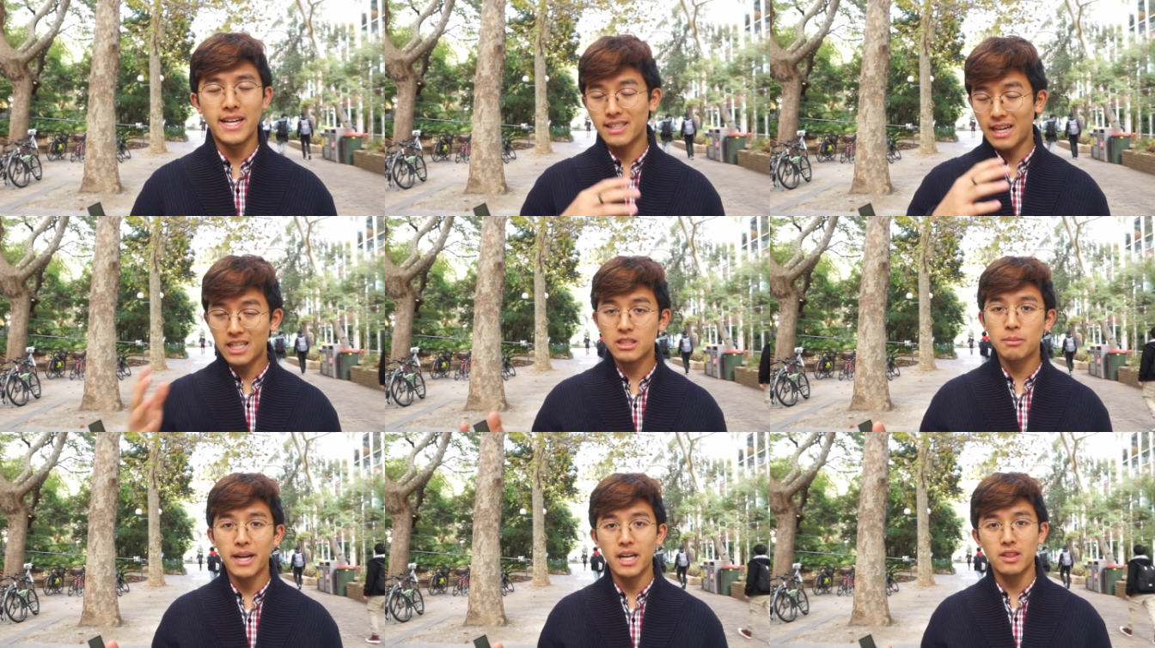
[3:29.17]
It is
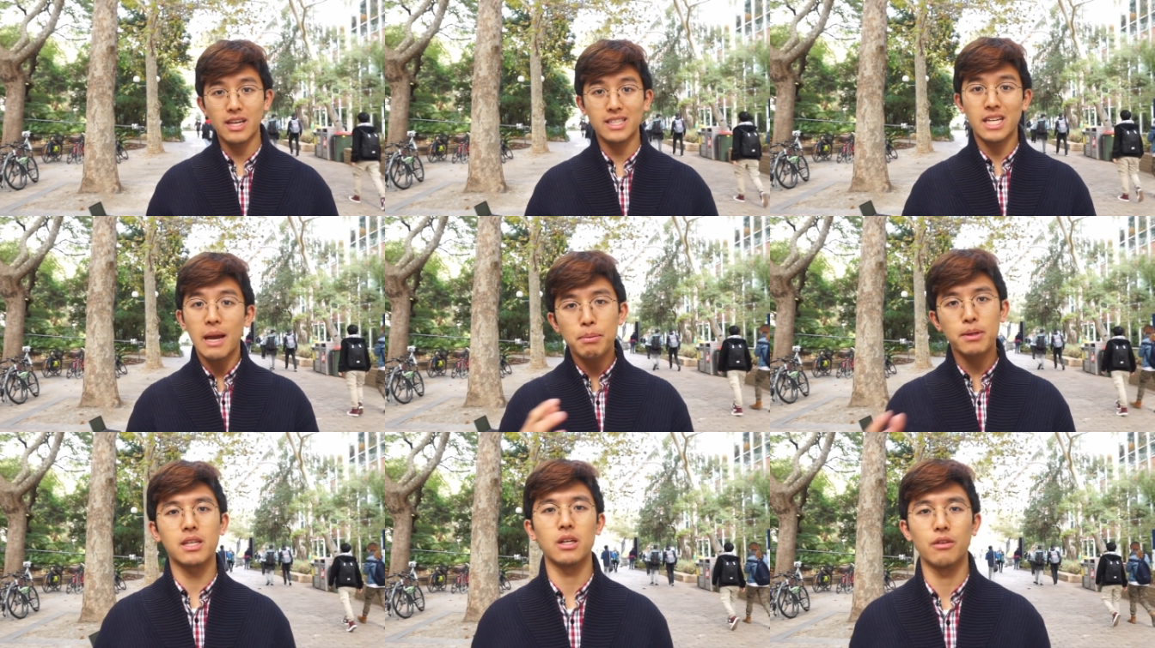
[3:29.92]
estimated that
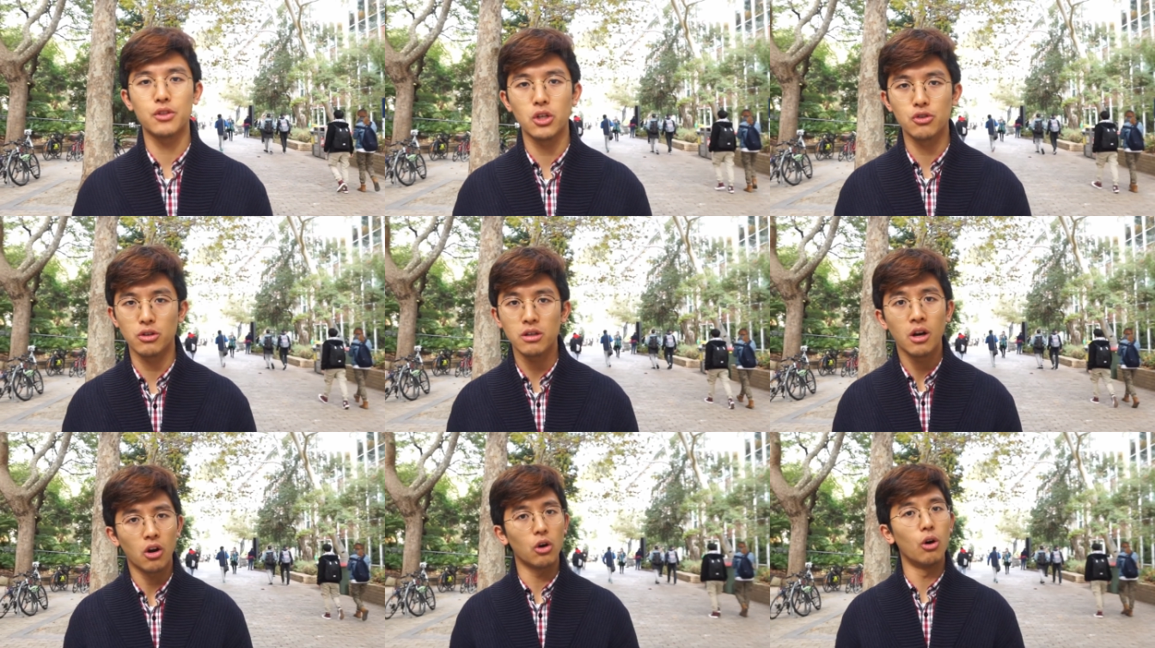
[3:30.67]
10% of
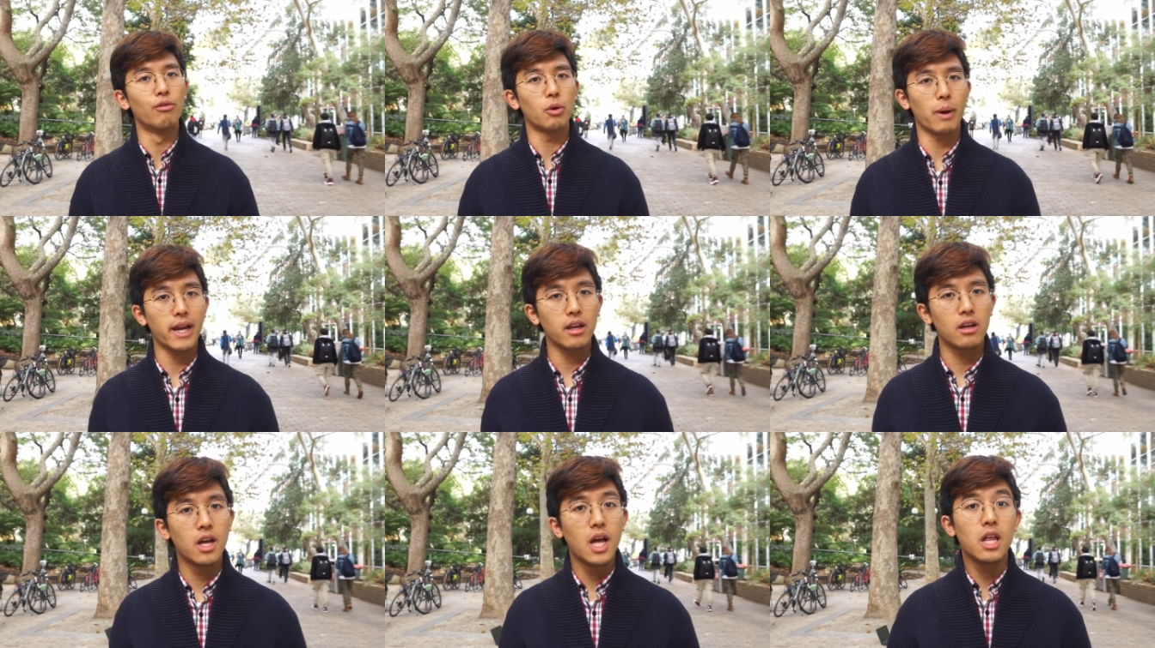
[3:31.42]
children are overweight,